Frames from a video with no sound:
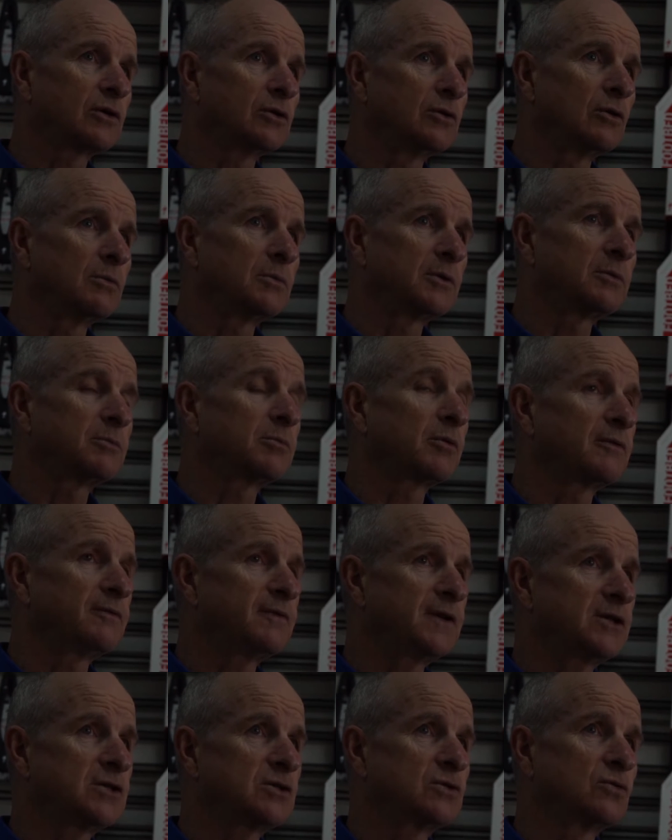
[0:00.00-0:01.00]
kilometre
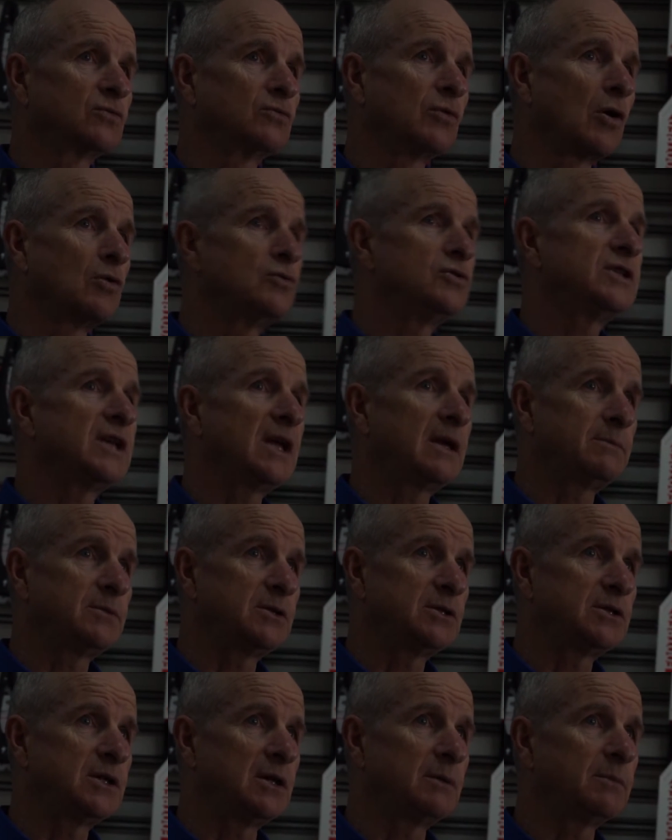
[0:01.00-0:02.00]
professional road
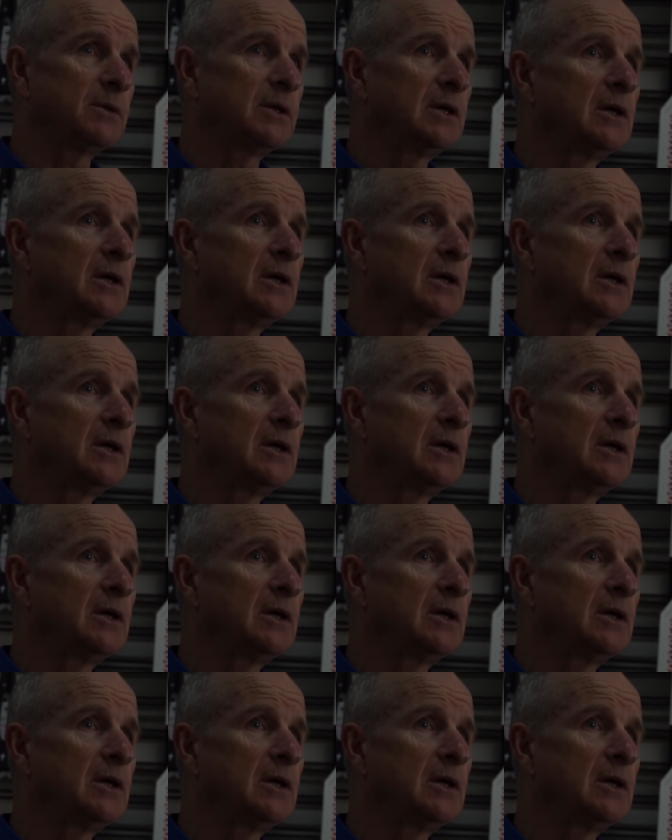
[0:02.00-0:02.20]
championship.